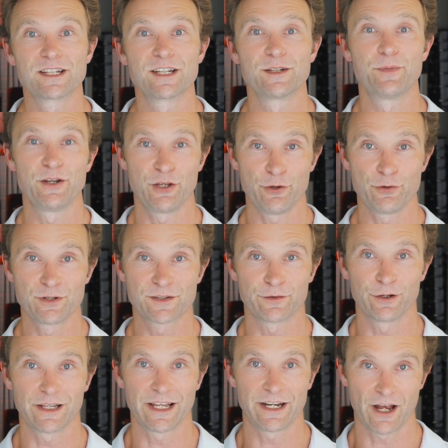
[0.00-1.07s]
has been
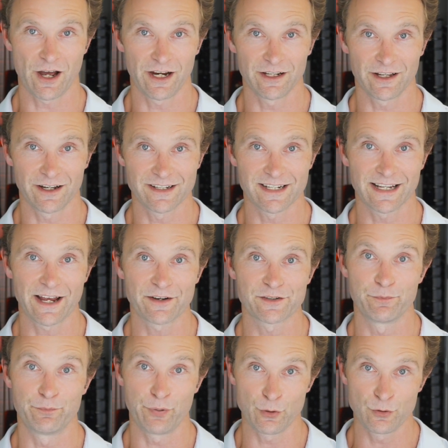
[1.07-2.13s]
useful in highlighting how to
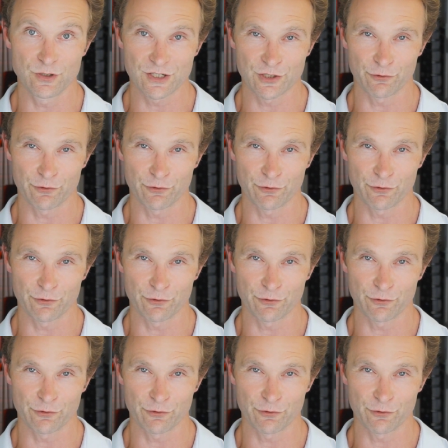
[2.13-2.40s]
boost